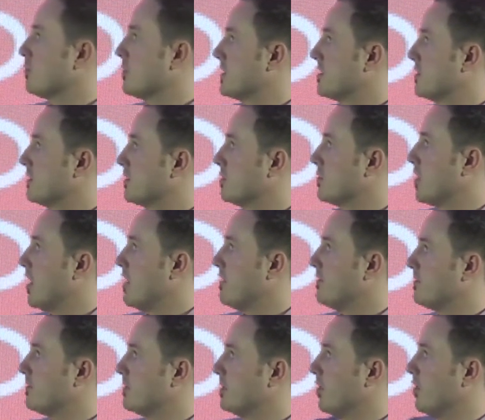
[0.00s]
you
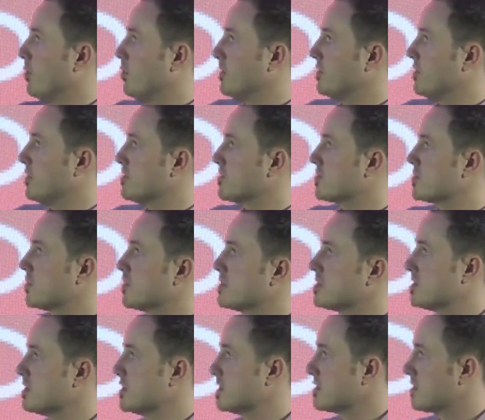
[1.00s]
have the OpenVINO
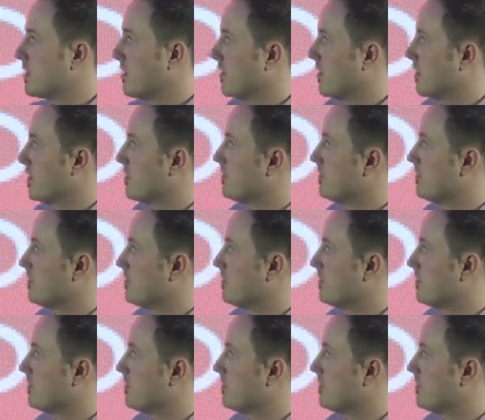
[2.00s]
sources on the